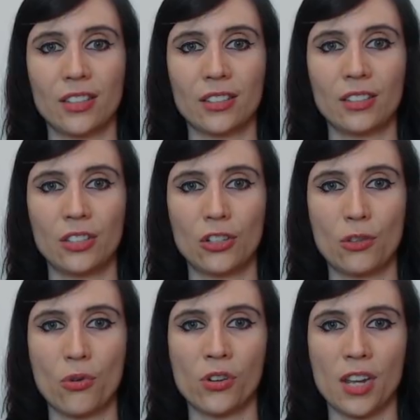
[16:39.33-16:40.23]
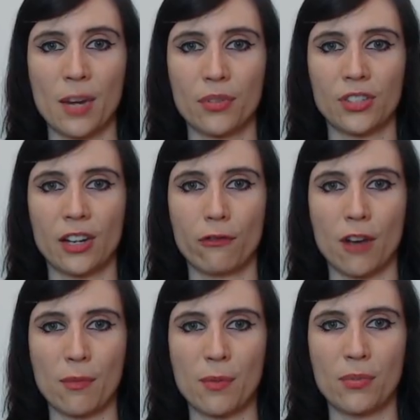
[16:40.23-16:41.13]
62.8% of
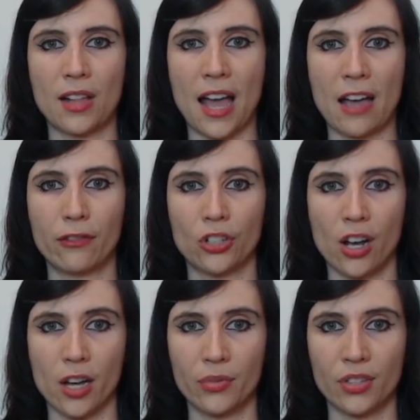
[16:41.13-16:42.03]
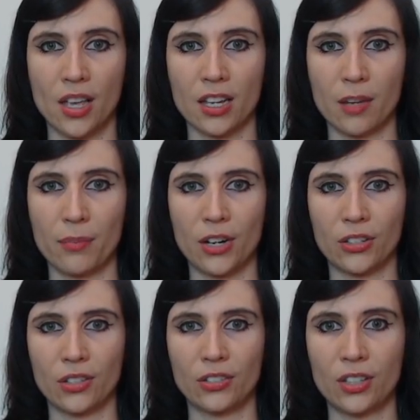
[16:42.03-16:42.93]
white people have jobs, compared to
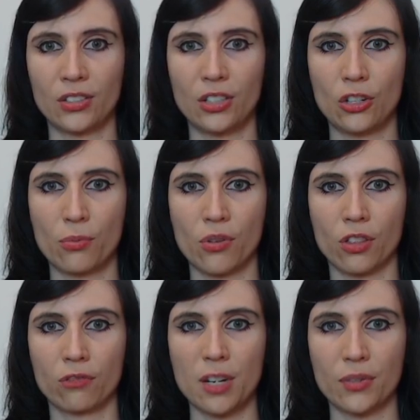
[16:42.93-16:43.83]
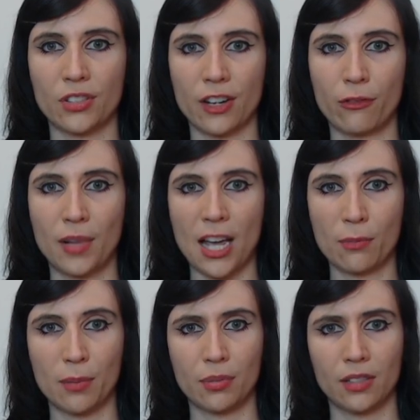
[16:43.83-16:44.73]
62.3% of black
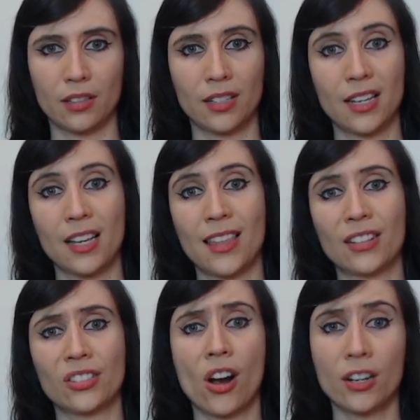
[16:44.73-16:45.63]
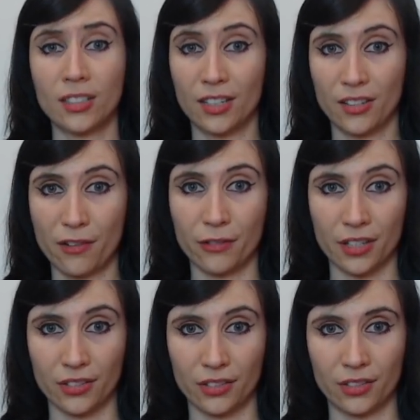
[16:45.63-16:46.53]
people. That's hardly a
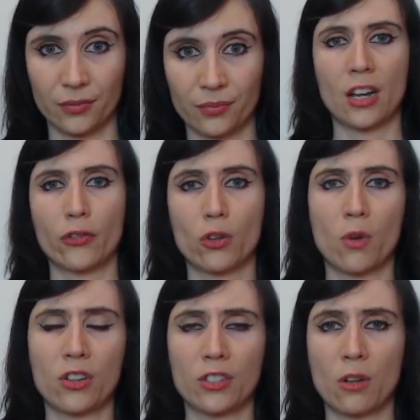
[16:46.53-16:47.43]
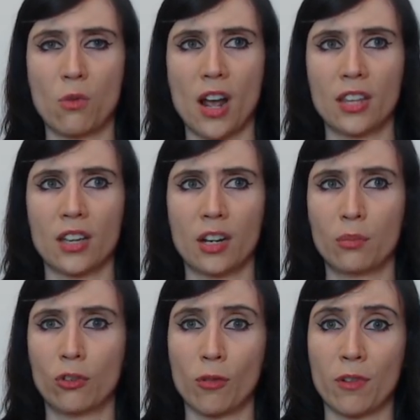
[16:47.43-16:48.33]
difference. Now, if you're wondering why the
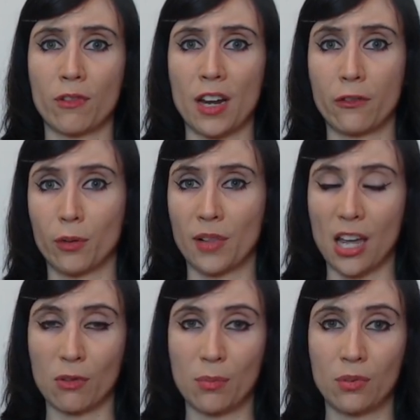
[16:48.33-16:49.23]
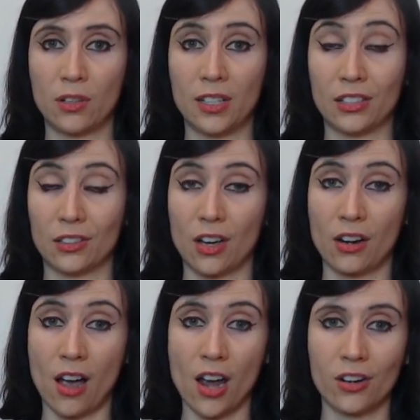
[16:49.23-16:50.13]
unemployment rate for black people is a lot
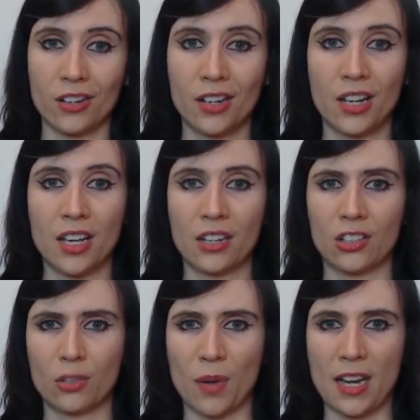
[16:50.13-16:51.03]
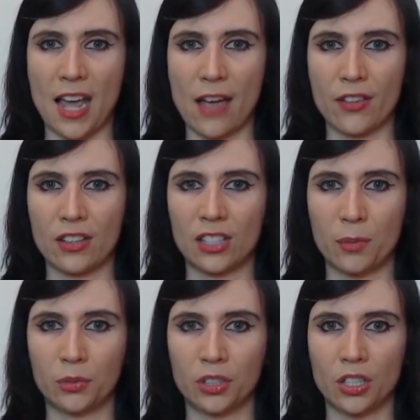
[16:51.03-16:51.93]
higher, despite having
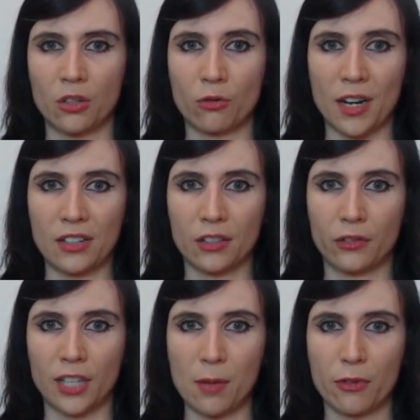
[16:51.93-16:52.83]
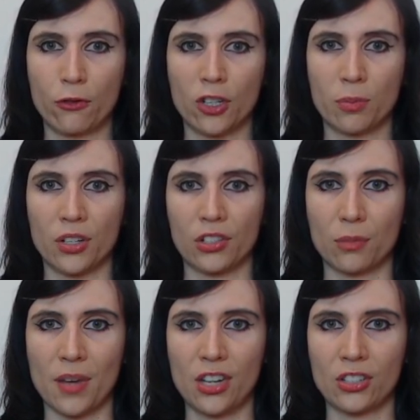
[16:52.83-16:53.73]
similar rates of labor force
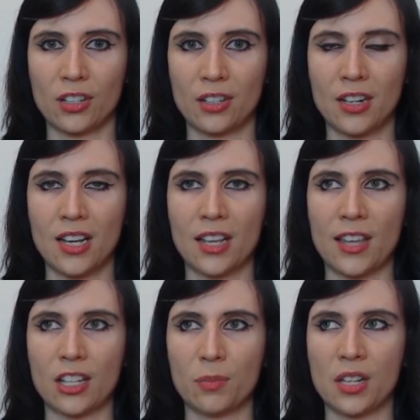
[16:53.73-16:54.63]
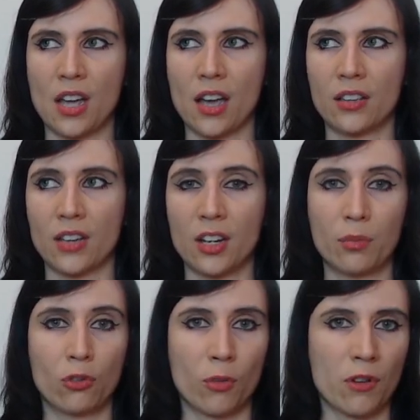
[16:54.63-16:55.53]
participation, that's because
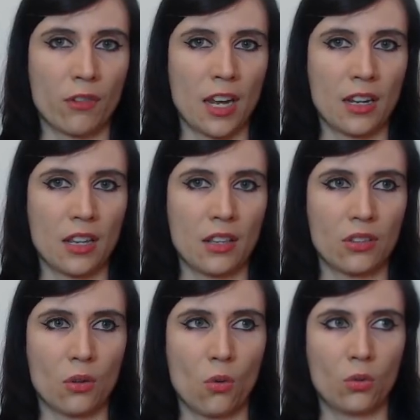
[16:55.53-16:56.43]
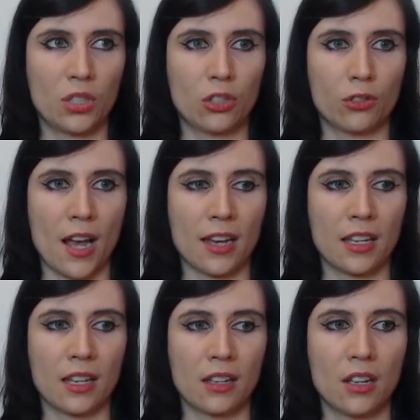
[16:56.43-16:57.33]
unemployment rate is only
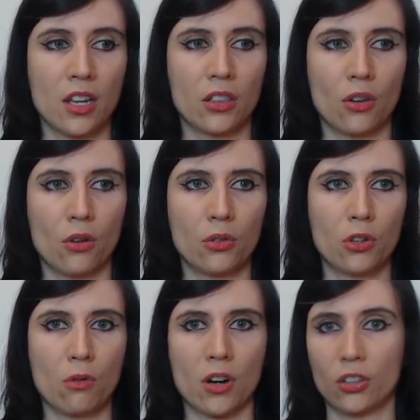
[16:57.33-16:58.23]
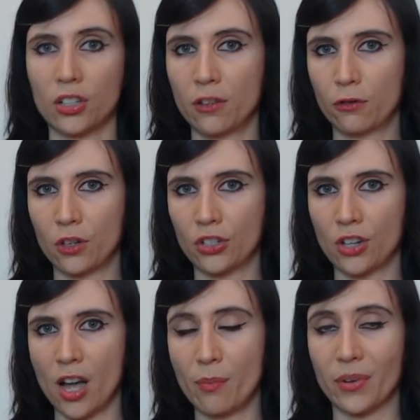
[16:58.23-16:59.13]
tracking those who are looking for a
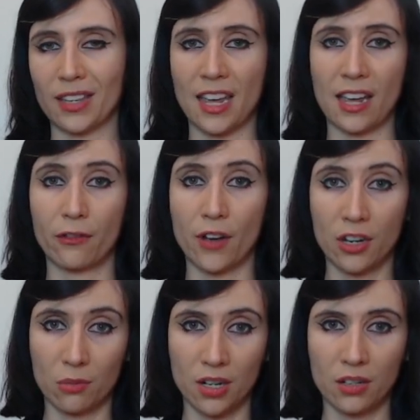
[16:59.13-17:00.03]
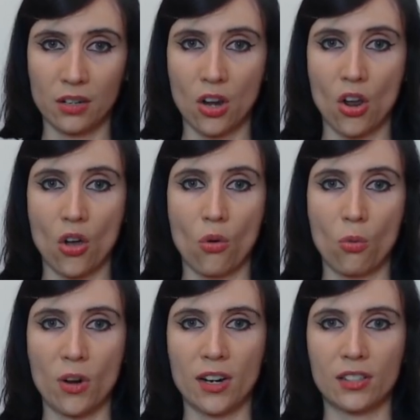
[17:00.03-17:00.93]
job but can't find one,
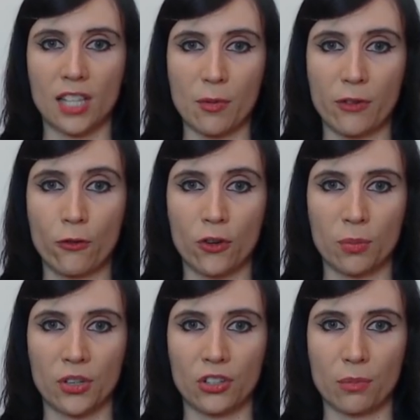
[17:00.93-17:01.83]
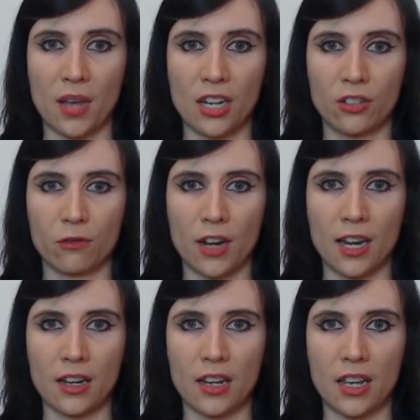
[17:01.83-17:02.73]
whereas labor force participation
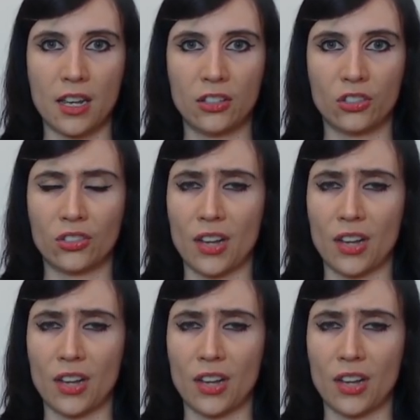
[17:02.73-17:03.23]
rate is just